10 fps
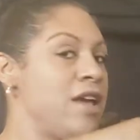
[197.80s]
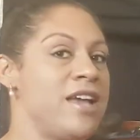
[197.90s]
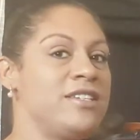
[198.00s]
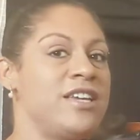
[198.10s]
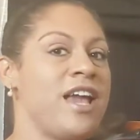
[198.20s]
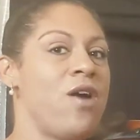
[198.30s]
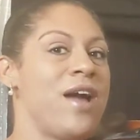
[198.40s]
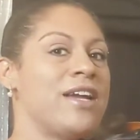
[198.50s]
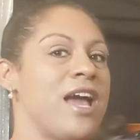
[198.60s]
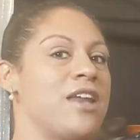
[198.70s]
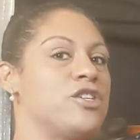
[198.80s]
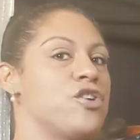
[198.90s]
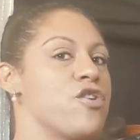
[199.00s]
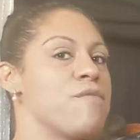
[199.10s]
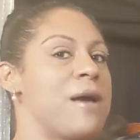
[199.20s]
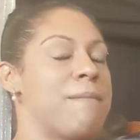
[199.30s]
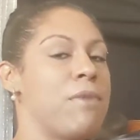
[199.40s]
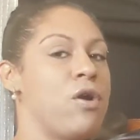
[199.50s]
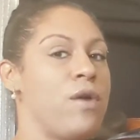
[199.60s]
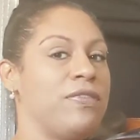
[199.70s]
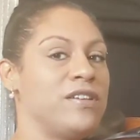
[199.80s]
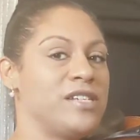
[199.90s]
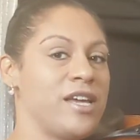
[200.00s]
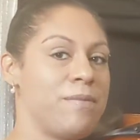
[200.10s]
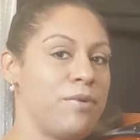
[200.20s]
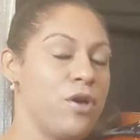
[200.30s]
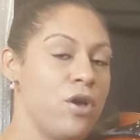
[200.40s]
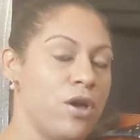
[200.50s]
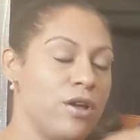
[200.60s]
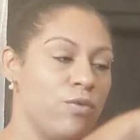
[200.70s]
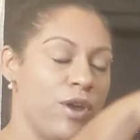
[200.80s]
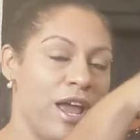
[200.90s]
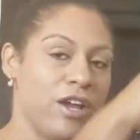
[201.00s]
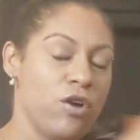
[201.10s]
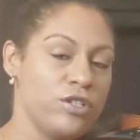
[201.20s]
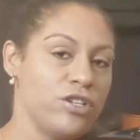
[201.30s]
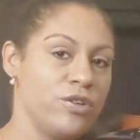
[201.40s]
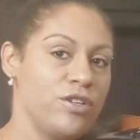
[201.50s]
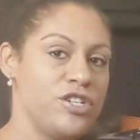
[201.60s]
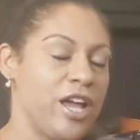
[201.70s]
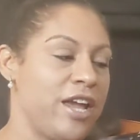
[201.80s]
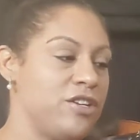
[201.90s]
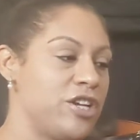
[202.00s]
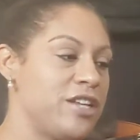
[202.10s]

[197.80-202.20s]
And see how I kind of turn my bow at the tip when I go to do the change.